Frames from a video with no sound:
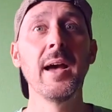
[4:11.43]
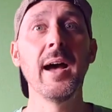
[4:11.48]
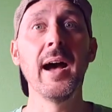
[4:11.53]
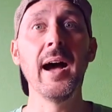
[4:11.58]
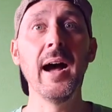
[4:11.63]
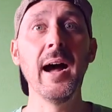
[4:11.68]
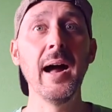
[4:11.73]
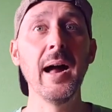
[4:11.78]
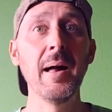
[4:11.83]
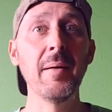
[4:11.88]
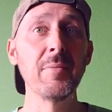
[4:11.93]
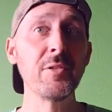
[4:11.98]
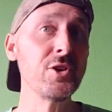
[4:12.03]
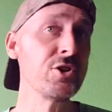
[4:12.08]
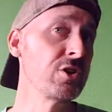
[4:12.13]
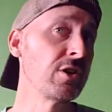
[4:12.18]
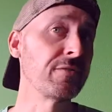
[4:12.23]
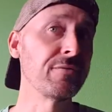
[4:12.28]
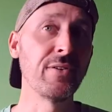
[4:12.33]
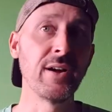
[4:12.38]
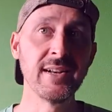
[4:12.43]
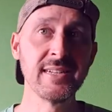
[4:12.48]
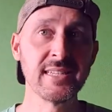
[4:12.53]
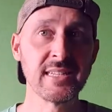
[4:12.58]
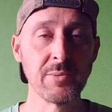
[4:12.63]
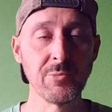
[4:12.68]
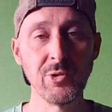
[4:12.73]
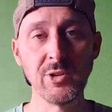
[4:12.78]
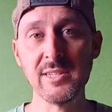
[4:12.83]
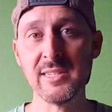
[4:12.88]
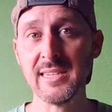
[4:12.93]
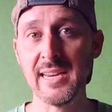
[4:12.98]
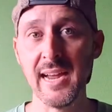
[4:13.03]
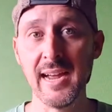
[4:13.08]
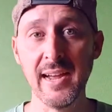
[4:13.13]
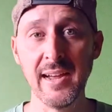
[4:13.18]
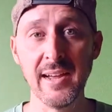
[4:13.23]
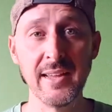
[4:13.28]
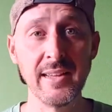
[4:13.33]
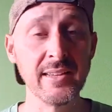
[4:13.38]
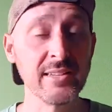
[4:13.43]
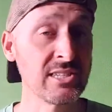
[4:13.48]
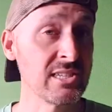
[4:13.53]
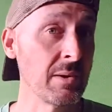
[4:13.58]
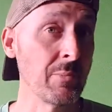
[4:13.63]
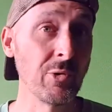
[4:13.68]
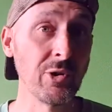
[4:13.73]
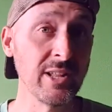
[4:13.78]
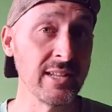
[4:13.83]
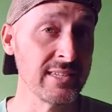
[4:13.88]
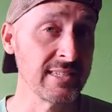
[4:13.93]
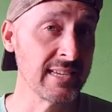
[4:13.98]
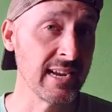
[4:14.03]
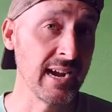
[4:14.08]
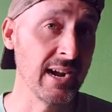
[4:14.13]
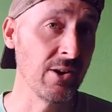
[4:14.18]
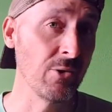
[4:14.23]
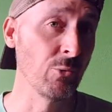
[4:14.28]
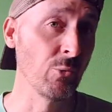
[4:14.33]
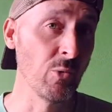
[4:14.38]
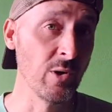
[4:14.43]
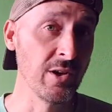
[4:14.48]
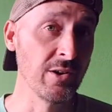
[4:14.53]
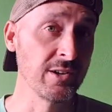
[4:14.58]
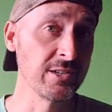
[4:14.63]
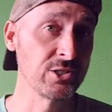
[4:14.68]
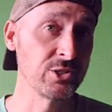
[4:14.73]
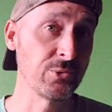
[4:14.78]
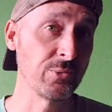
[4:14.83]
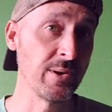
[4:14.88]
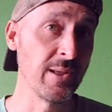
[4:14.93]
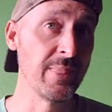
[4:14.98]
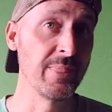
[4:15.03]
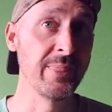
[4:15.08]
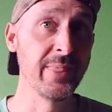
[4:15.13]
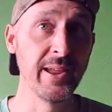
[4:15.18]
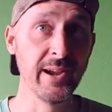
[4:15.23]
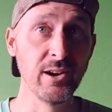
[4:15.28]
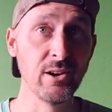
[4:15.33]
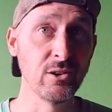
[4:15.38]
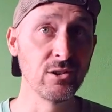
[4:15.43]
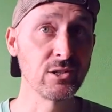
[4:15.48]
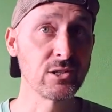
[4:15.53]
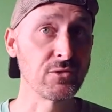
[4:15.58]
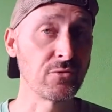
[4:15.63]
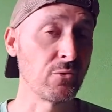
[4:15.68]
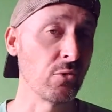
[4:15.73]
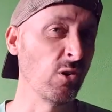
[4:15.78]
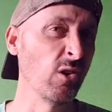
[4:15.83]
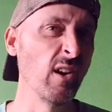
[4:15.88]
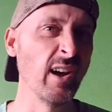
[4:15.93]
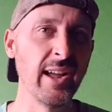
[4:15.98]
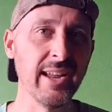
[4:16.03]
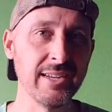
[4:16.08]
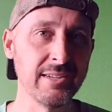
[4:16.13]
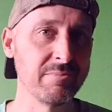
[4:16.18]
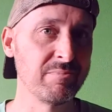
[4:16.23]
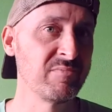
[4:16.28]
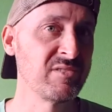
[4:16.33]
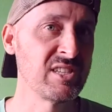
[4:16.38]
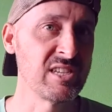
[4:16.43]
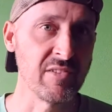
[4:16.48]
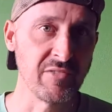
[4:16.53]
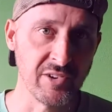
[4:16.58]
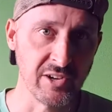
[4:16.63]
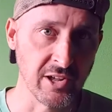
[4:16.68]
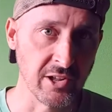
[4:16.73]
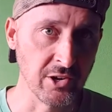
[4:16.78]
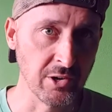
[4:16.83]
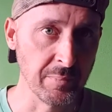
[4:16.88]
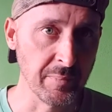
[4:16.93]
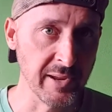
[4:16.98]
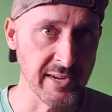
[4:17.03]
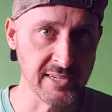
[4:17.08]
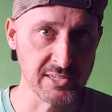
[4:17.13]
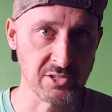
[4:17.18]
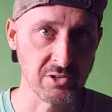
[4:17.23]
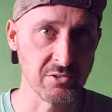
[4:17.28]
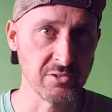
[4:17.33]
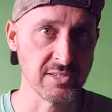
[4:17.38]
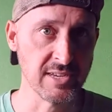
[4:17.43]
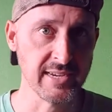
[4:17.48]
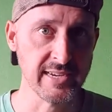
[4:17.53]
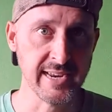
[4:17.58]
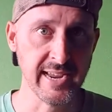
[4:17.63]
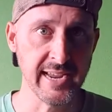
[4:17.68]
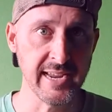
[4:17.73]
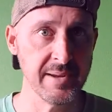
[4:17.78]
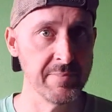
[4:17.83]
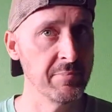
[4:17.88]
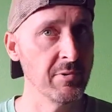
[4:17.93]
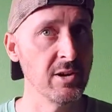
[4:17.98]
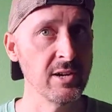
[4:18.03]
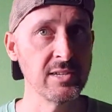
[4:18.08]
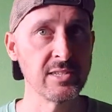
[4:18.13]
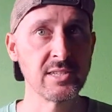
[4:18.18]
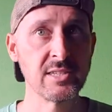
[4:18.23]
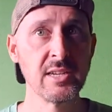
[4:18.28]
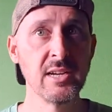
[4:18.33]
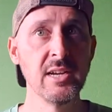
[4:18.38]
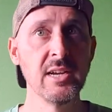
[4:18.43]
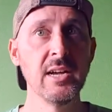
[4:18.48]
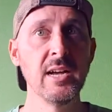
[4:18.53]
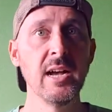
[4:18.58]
then you can find someone in town willing to rent theirs for like 700 pesos a day plus